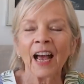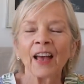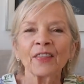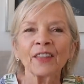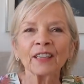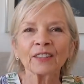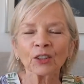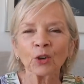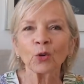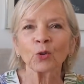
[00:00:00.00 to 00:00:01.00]
And these
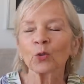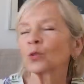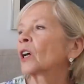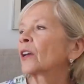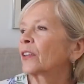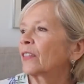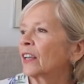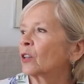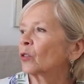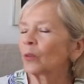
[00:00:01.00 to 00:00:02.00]
are called, I think
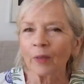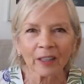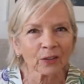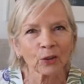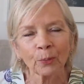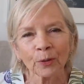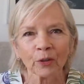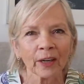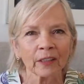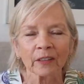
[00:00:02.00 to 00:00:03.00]
they call them their super
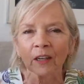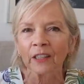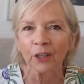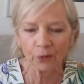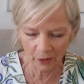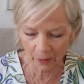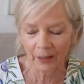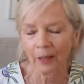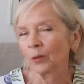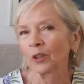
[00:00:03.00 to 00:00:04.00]
trainers. I don't know. I
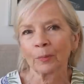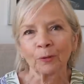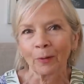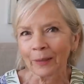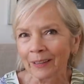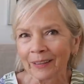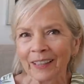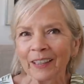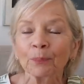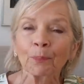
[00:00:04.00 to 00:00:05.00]
mean, I'm not going to be running in
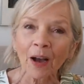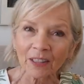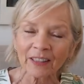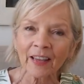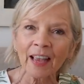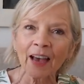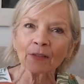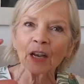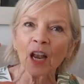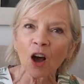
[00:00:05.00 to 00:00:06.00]
these, but they
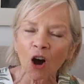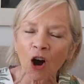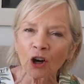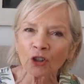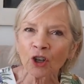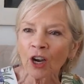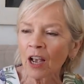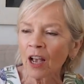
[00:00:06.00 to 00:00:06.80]
have a large